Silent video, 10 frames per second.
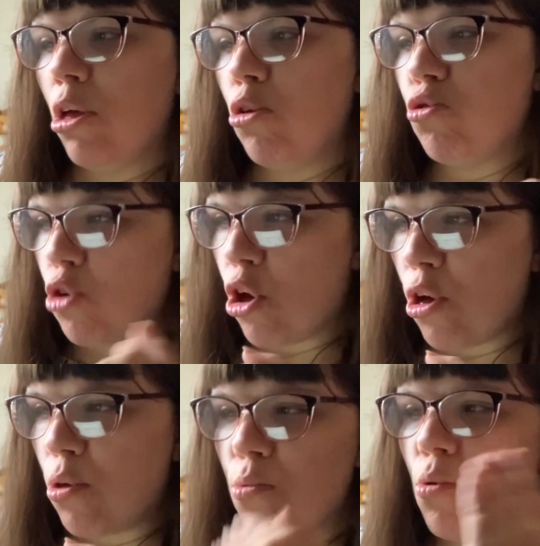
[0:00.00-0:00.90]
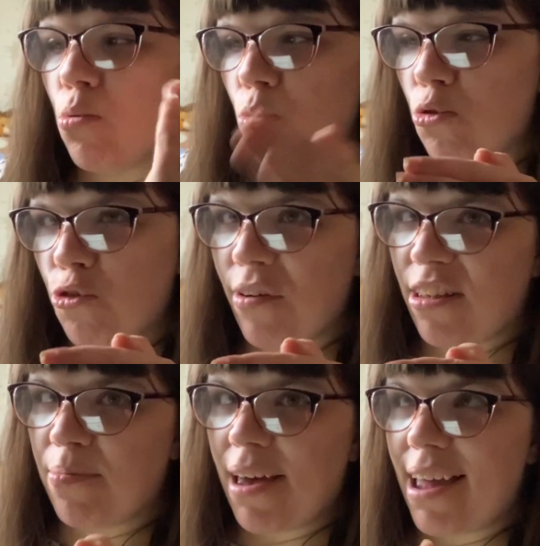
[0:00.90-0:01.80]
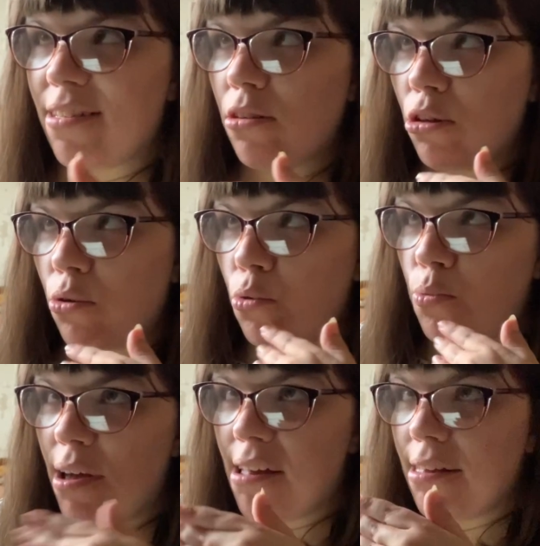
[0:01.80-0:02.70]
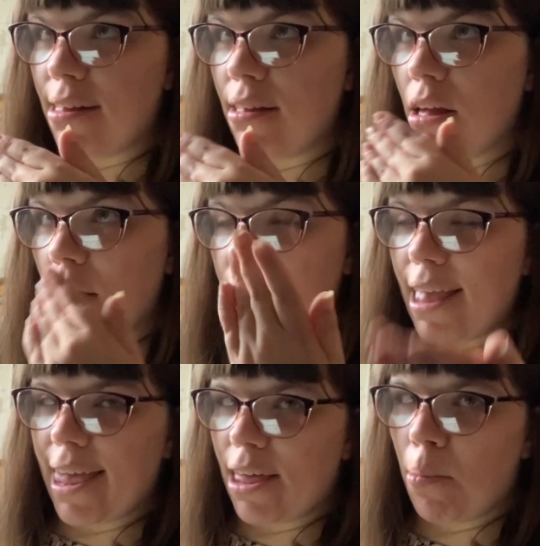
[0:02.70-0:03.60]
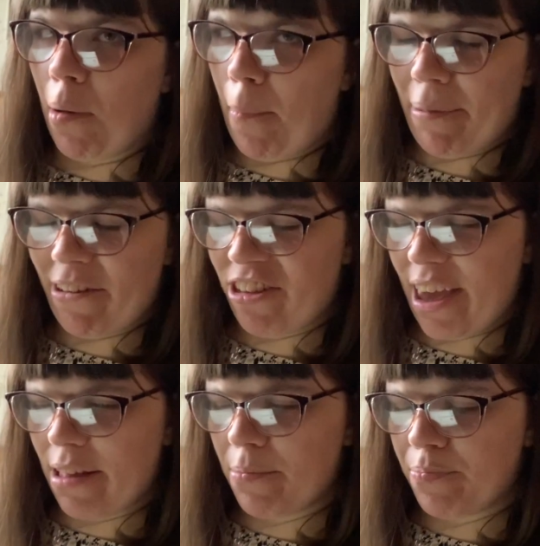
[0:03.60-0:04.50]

know what to expect when they are publishing